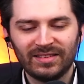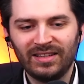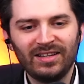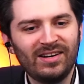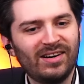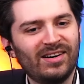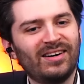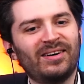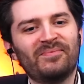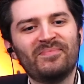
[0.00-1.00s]

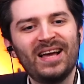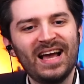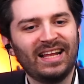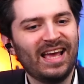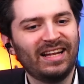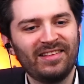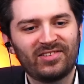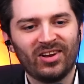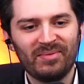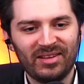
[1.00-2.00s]
Oh man, yeah, that's
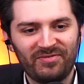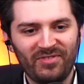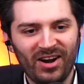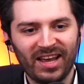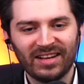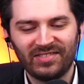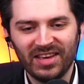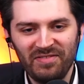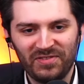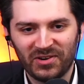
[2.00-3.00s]
gonna be fucking
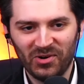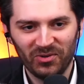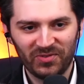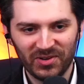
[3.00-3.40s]
difficult,